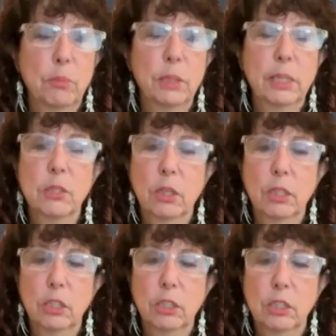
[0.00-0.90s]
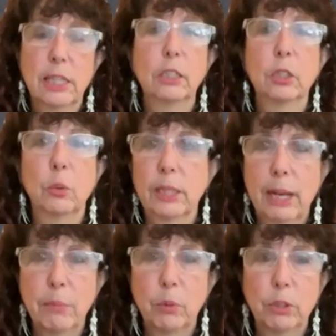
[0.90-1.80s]
because you take a look at what
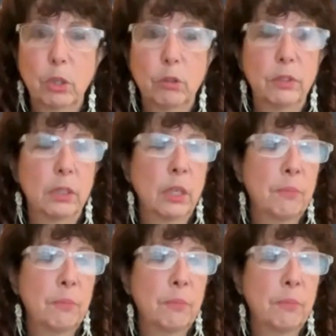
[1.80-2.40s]
happened with COVID.